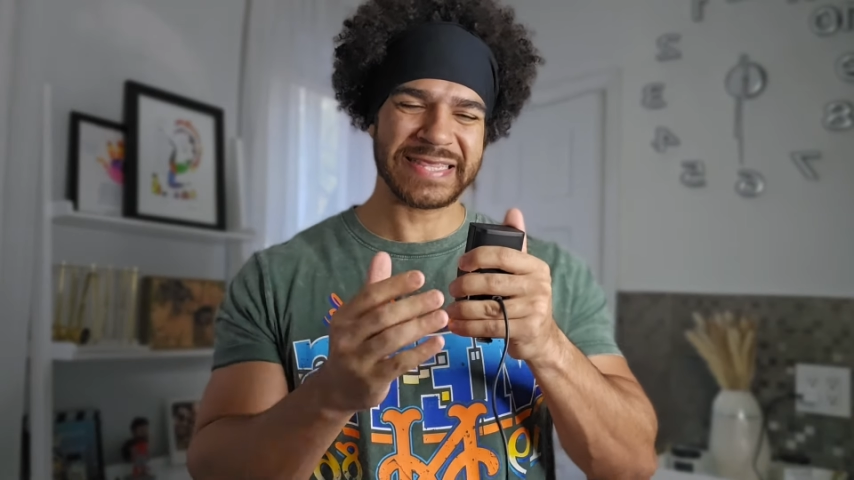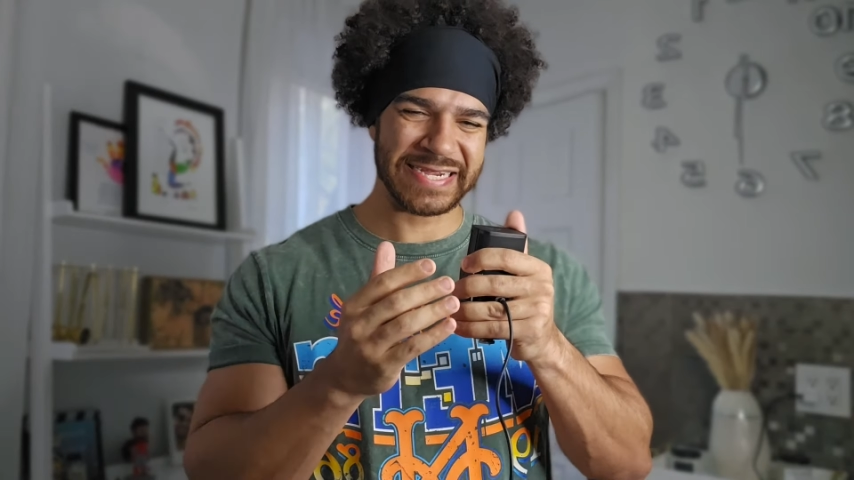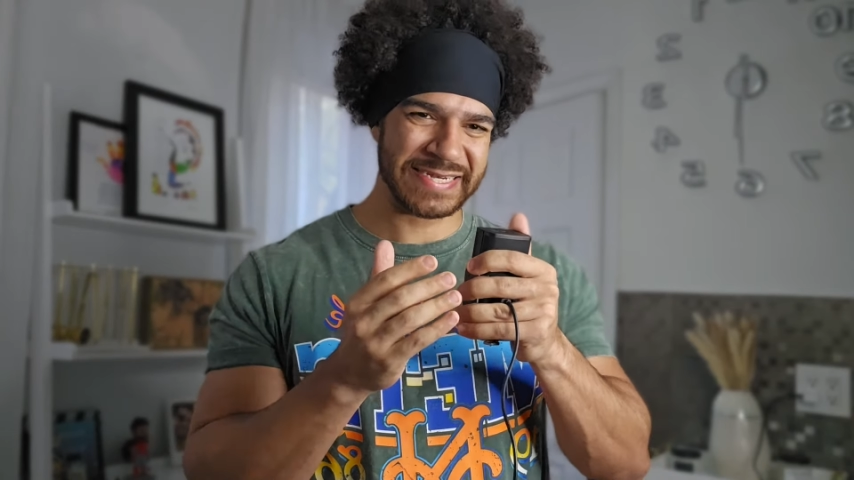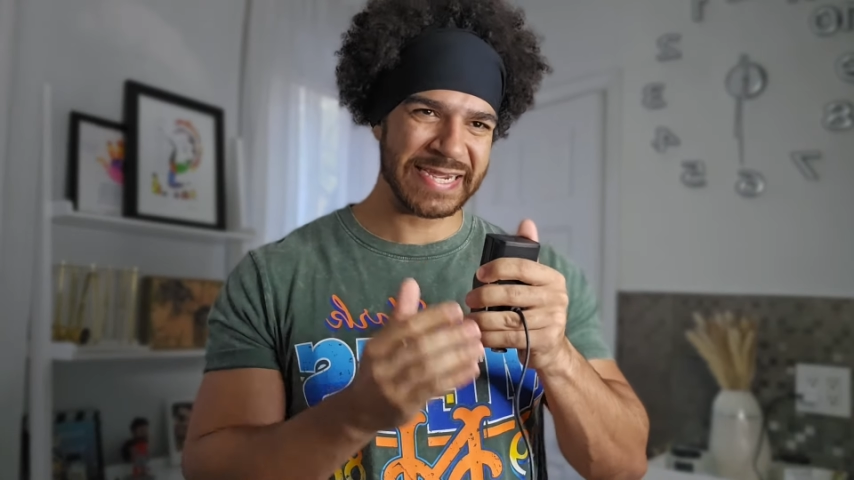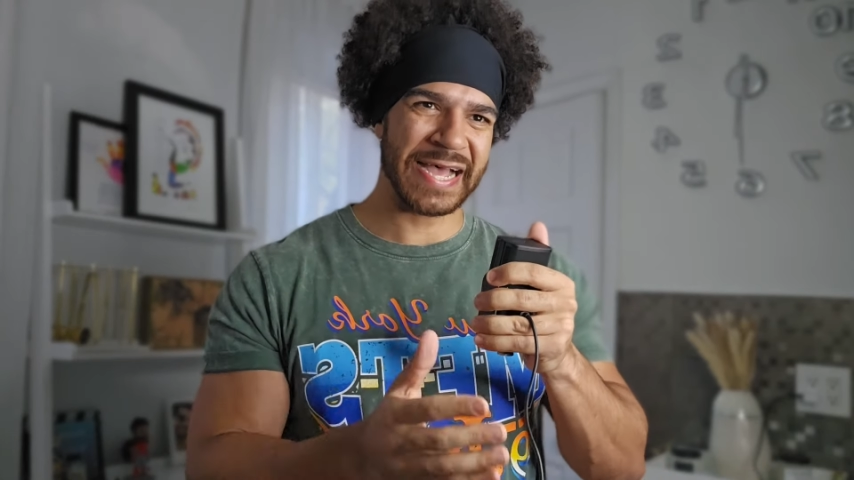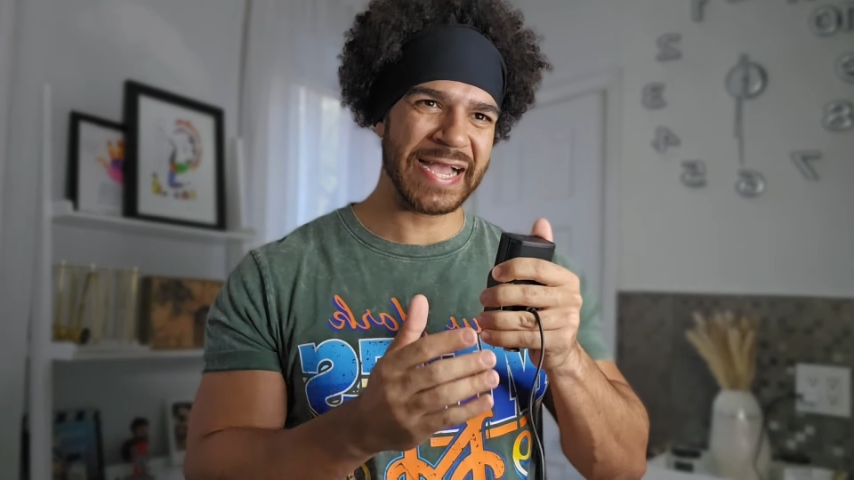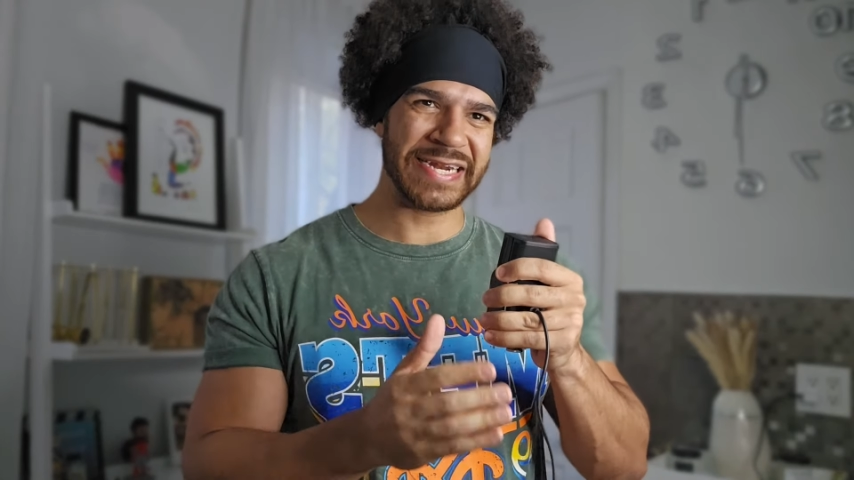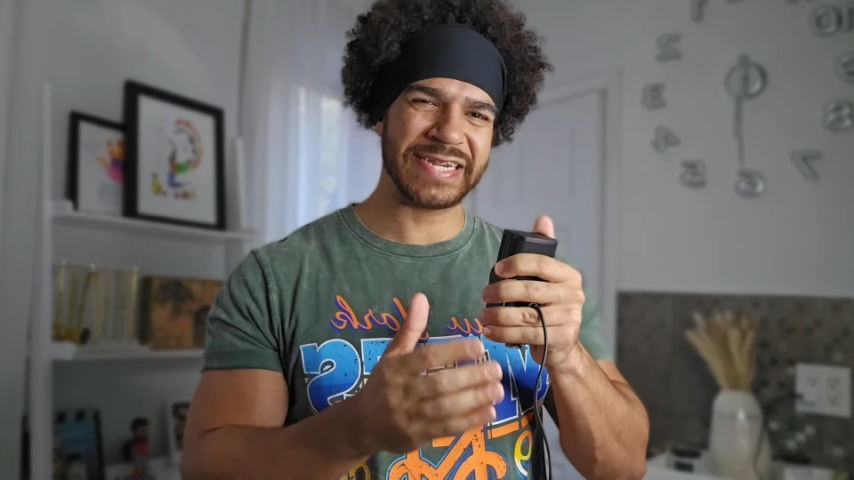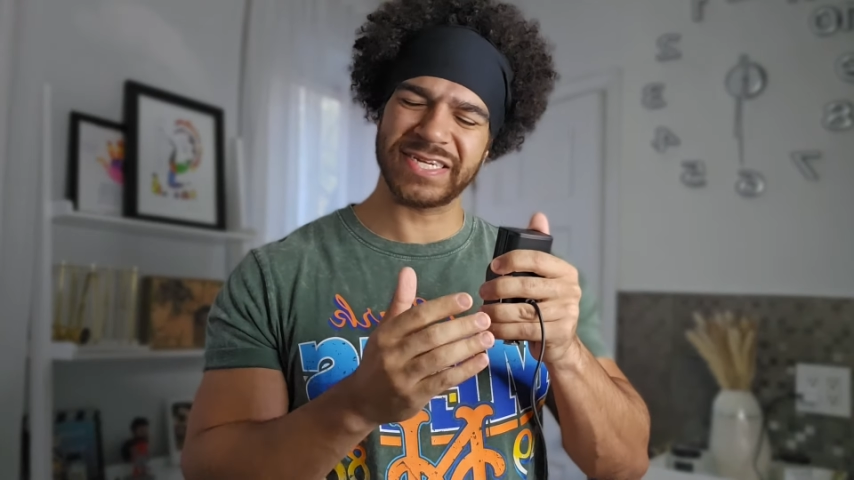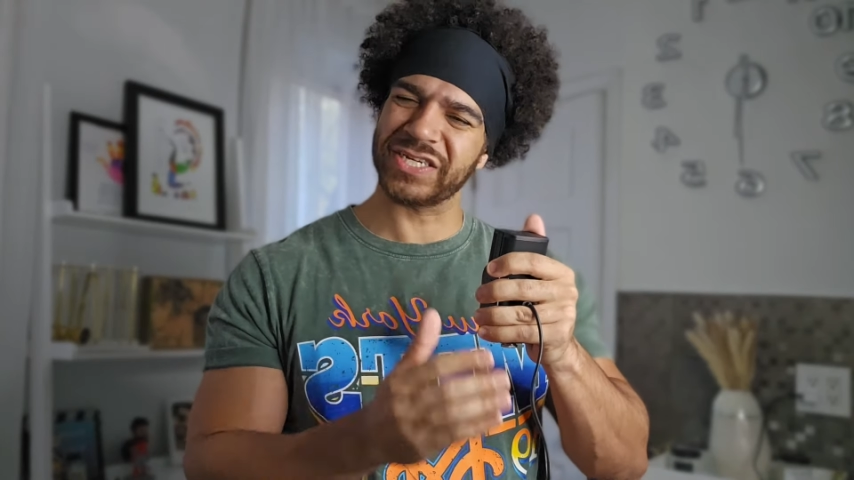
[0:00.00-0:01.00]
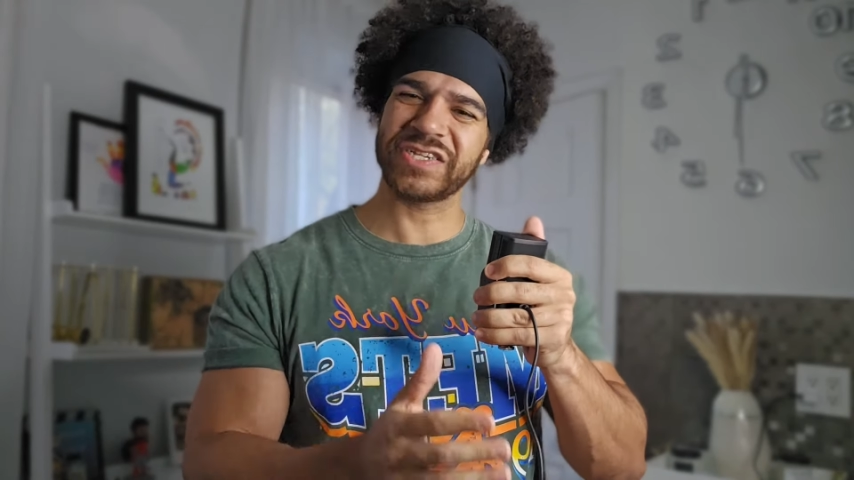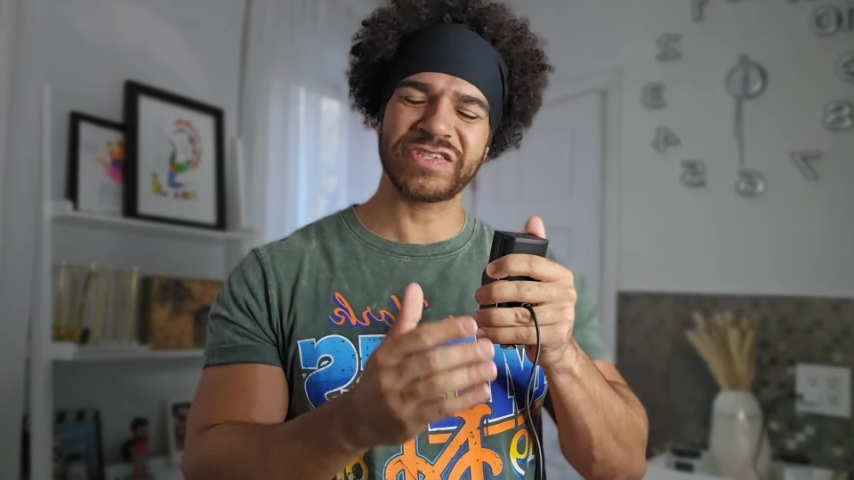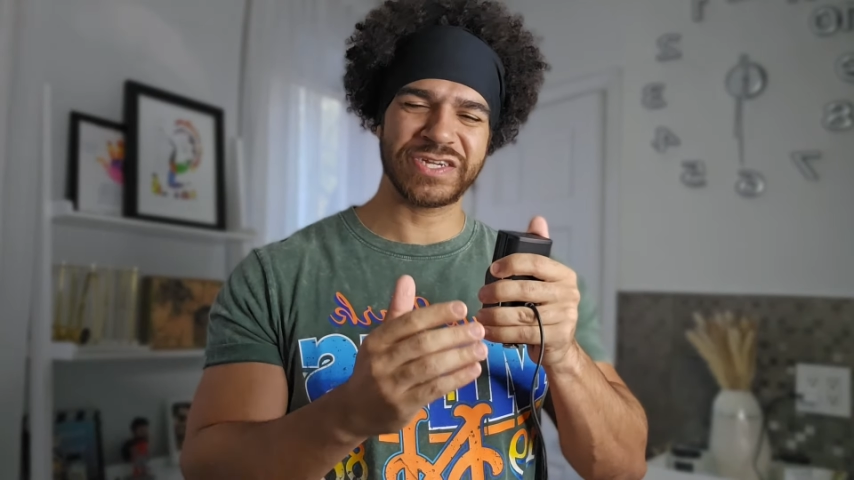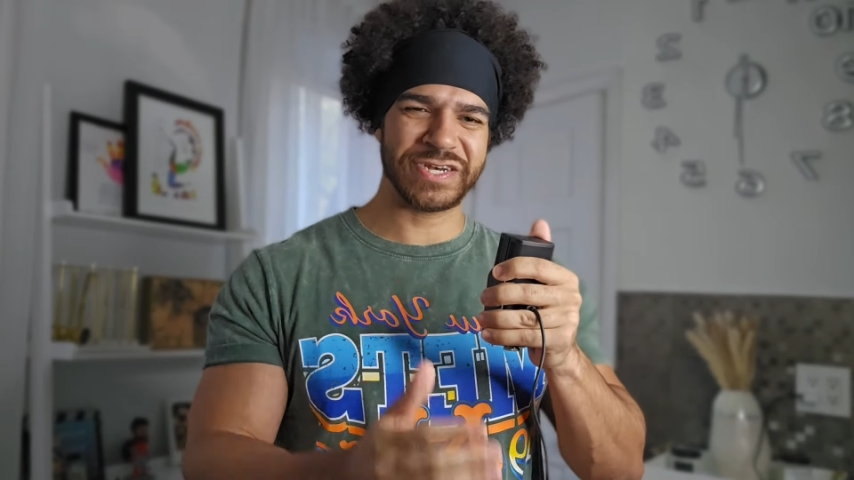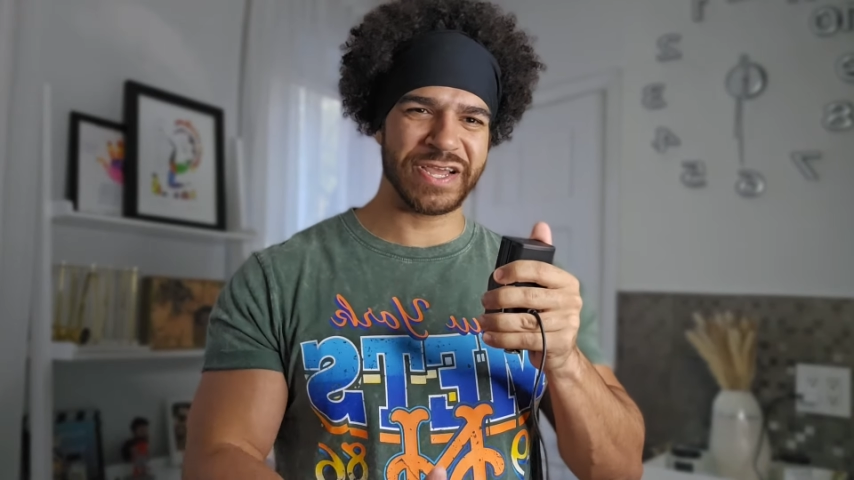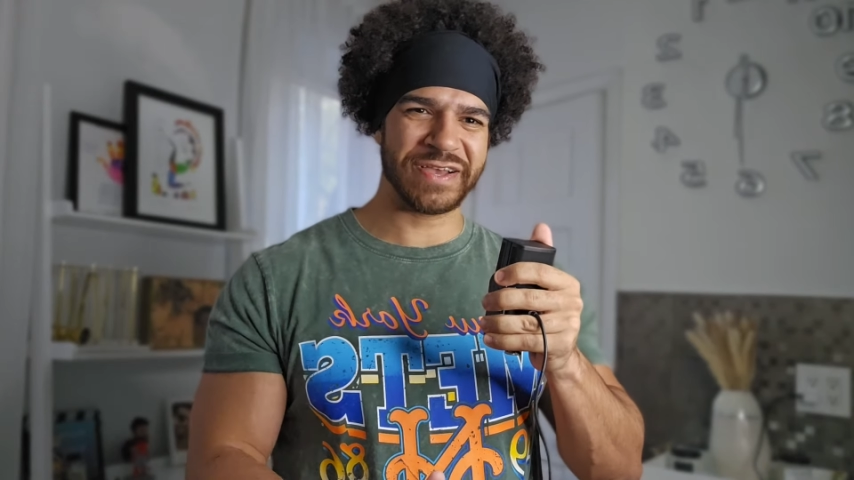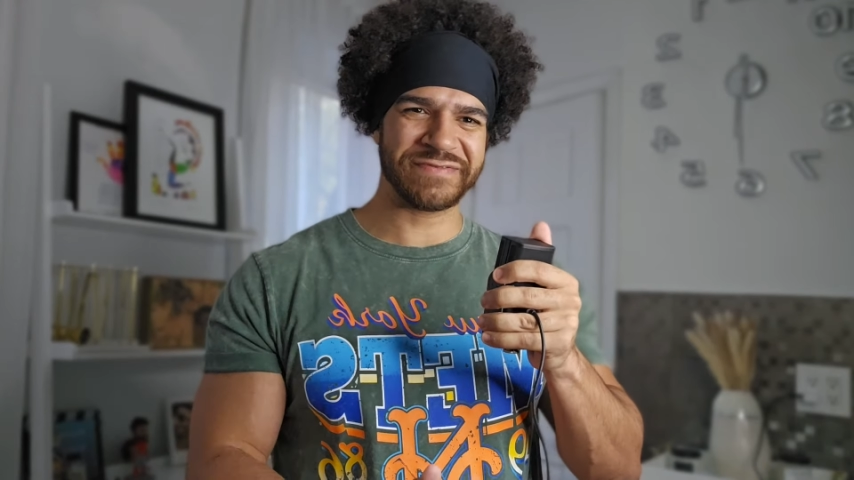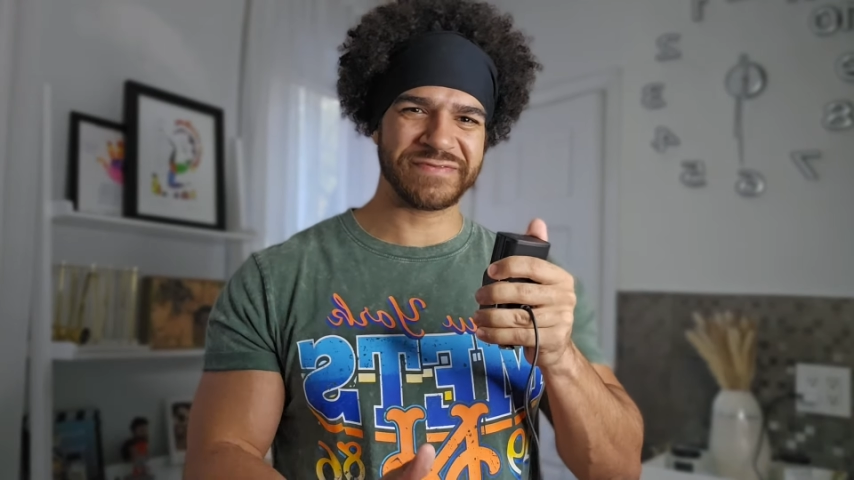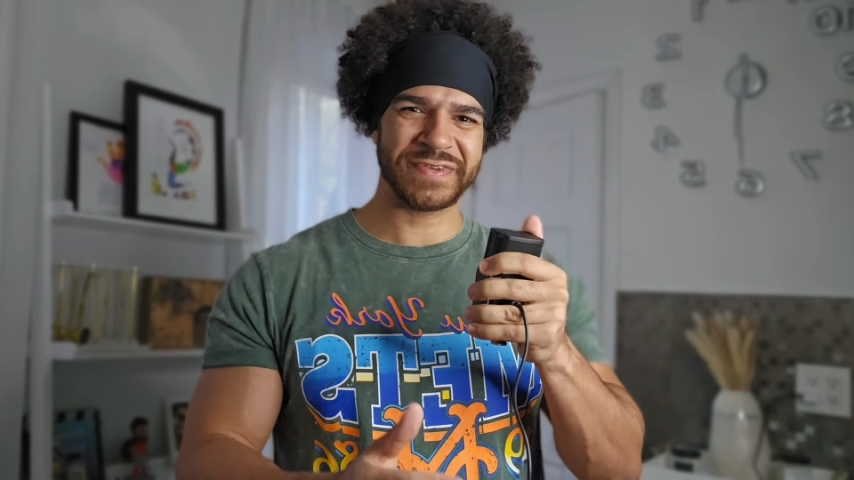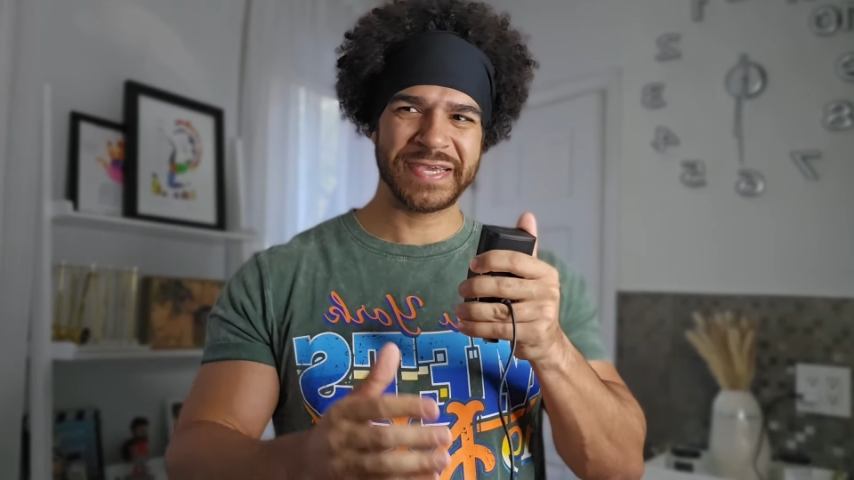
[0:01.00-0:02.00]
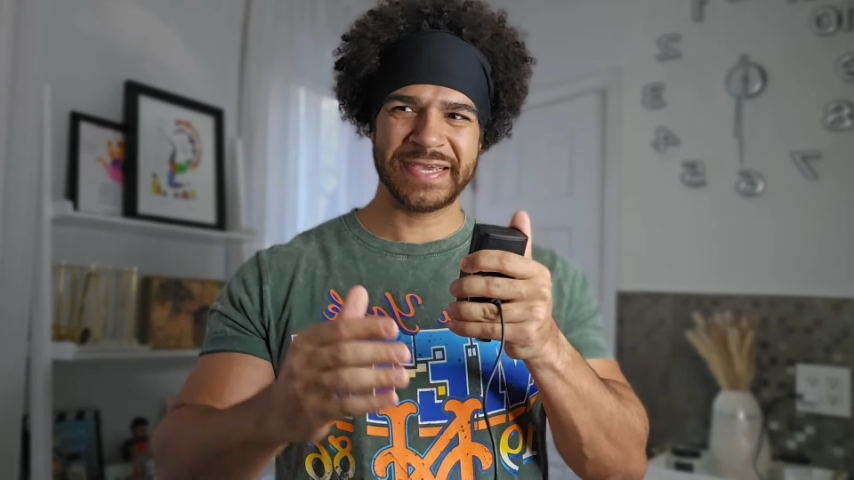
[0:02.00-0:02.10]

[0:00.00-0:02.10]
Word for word: they tied in just enough